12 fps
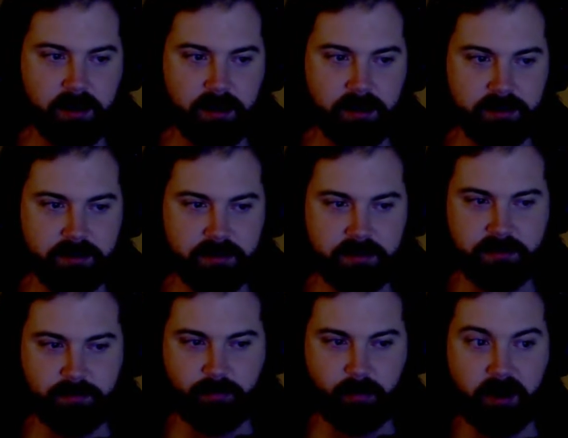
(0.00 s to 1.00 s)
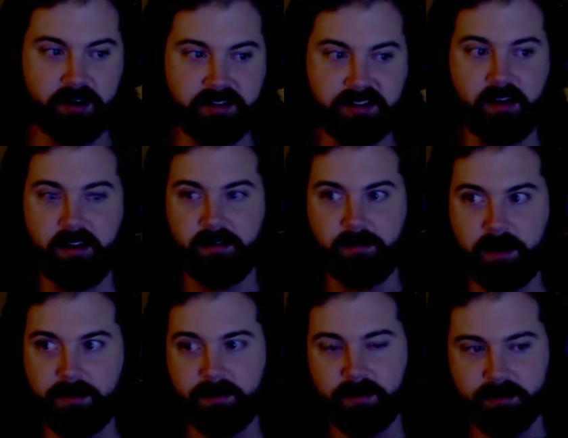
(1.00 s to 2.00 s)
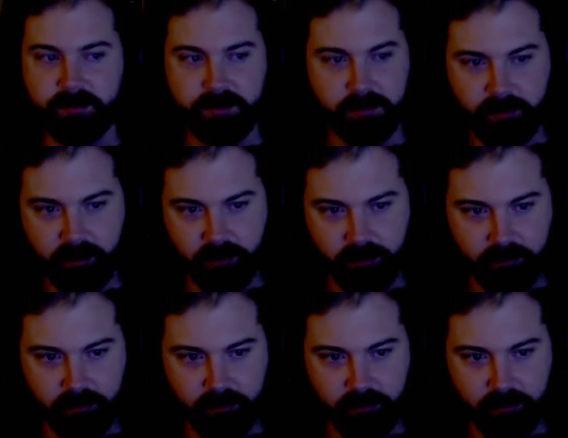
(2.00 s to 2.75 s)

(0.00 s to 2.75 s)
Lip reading: Is this Prescott Mountain or something?